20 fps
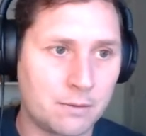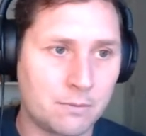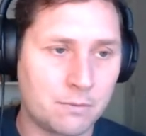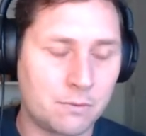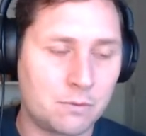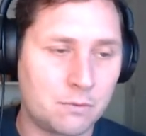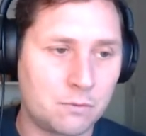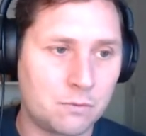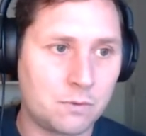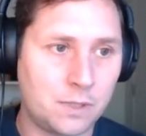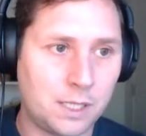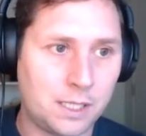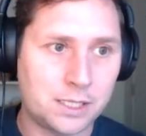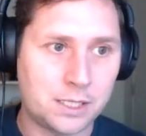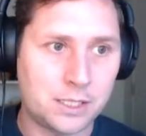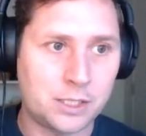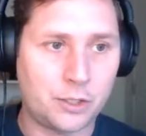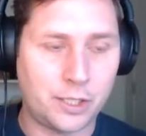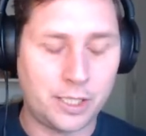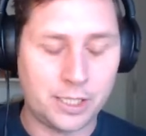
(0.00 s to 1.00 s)
Rust
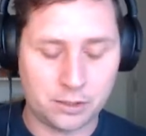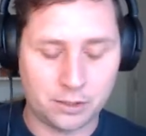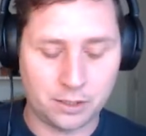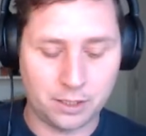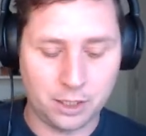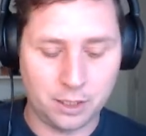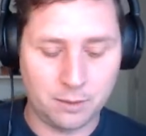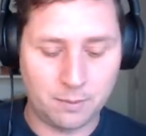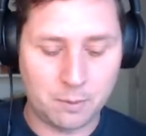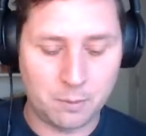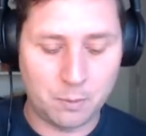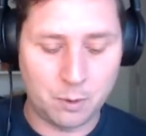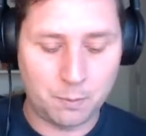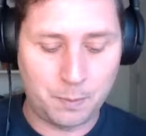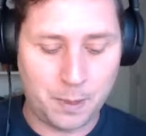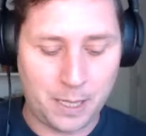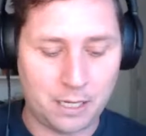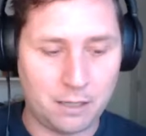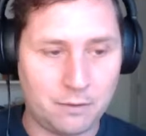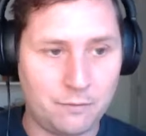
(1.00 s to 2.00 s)
traits are a little bit more
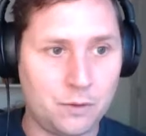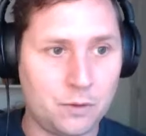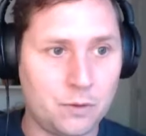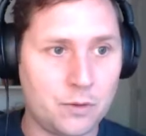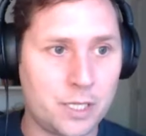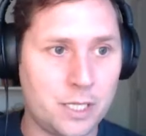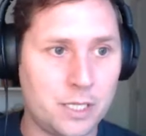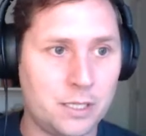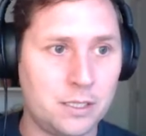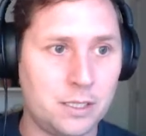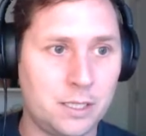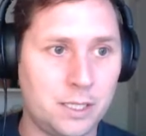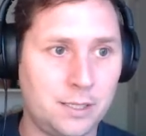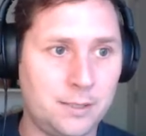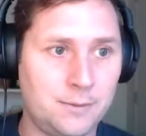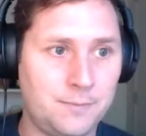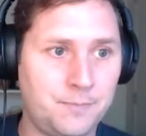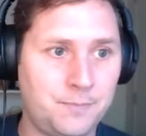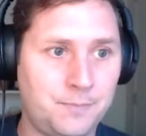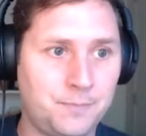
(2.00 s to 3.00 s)
powerful than
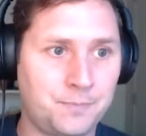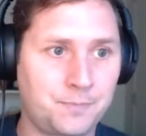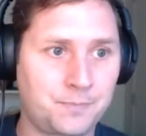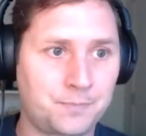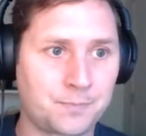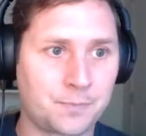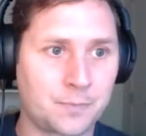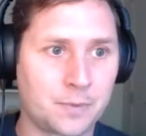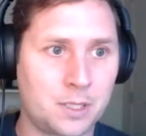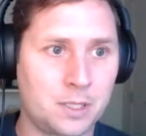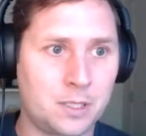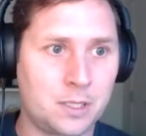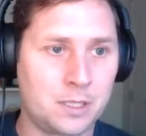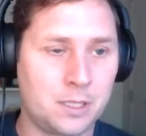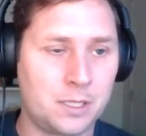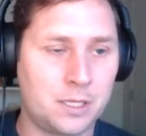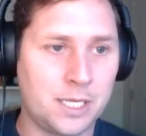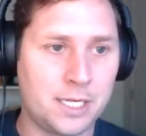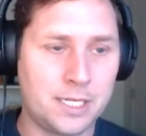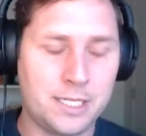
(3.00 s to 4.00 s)

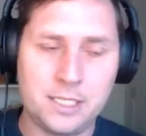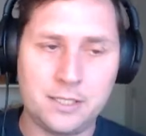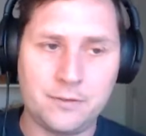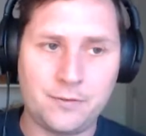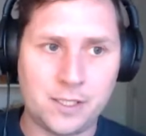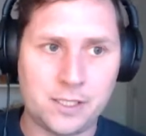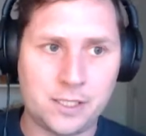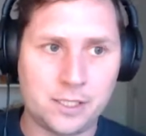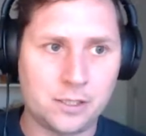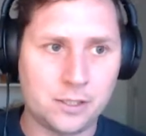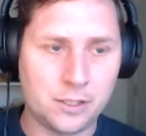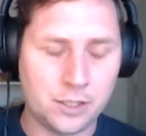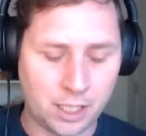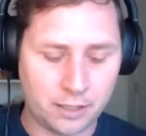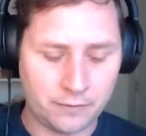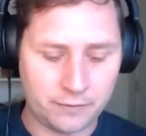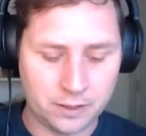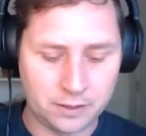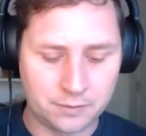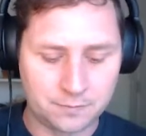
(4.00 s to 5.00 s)
interfaces in
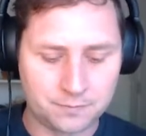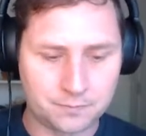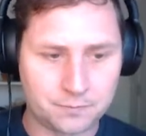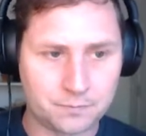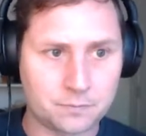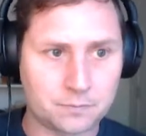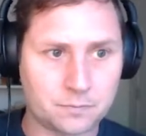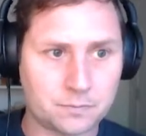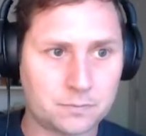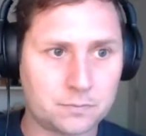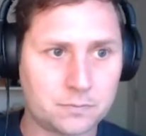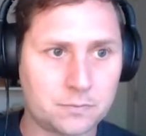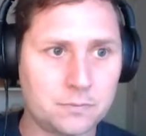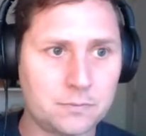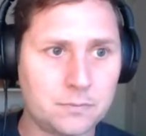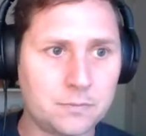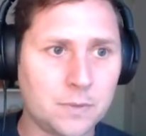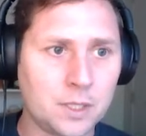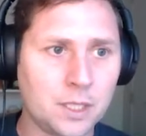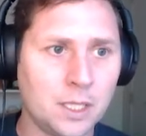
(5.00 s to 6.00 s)
Java.
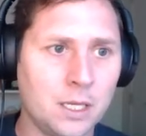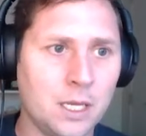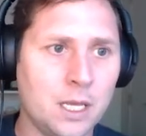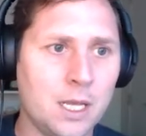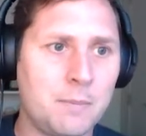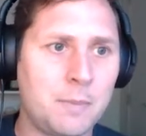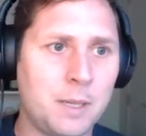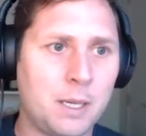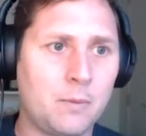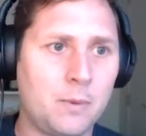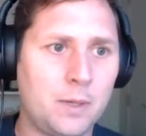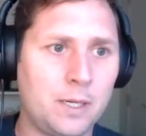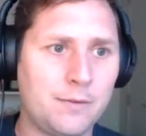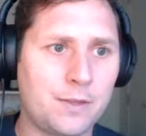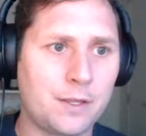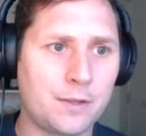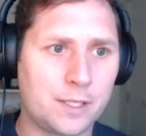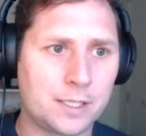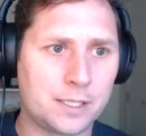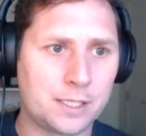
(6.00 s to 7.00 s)
But one of the
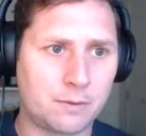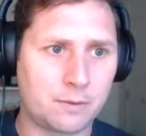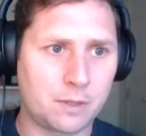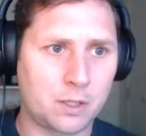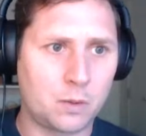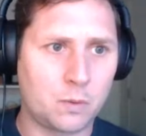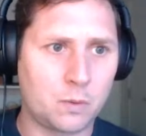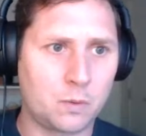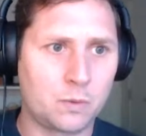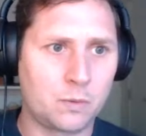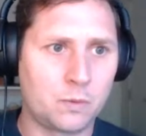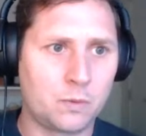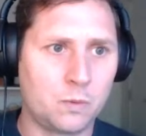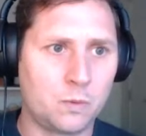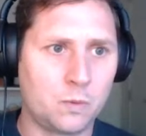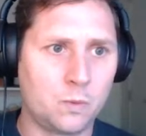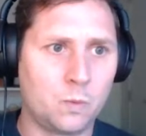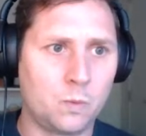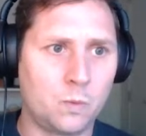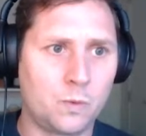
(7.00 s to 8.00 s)
things
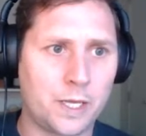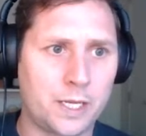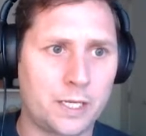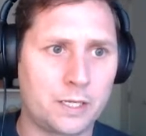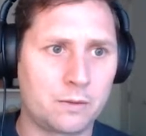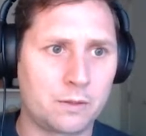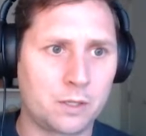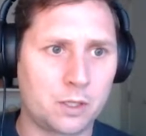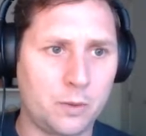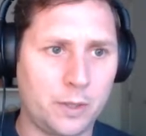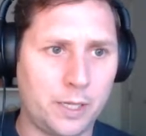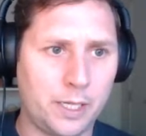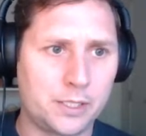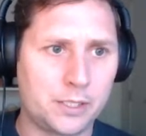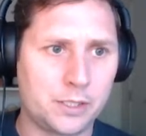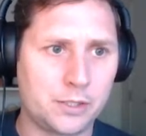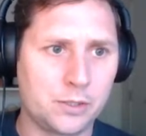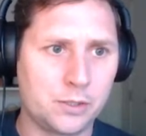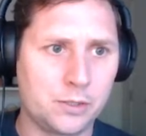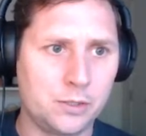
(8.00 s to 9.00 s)
that you're required to
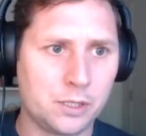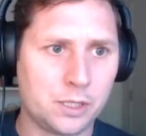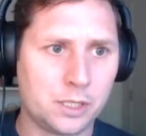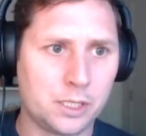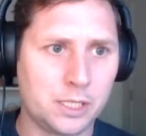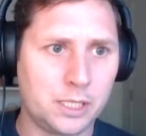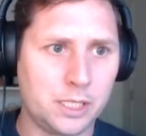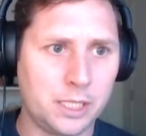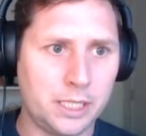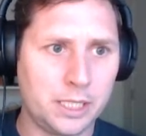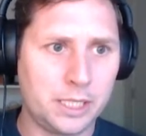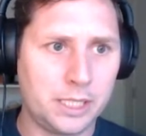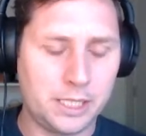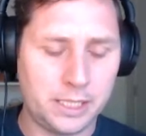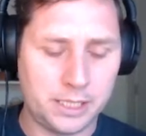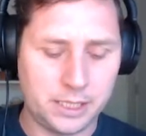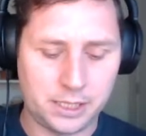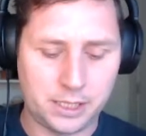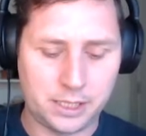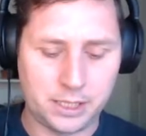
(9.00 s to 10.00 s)
do
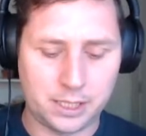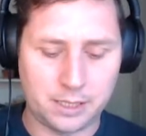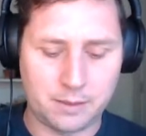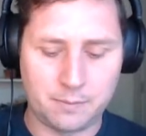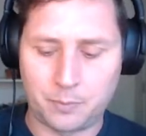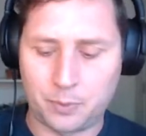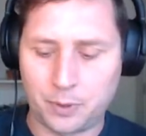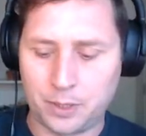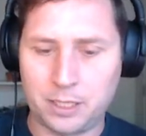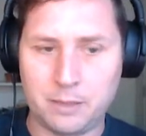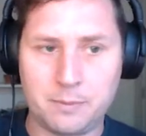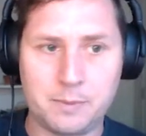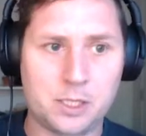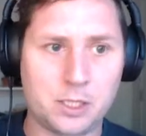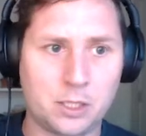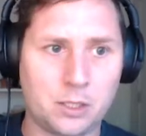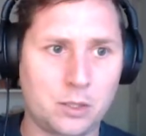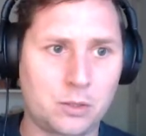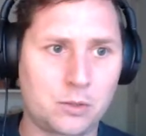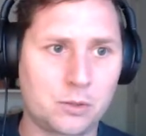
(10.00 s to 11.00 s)
is bring them into
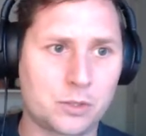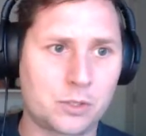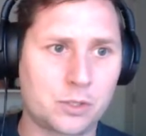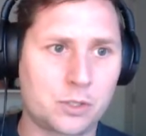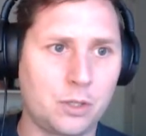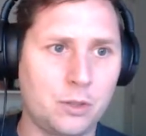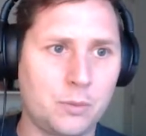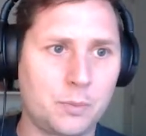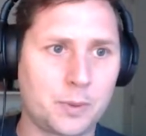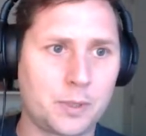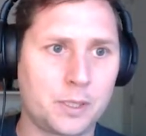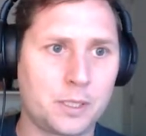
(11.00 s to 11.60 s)
local scope.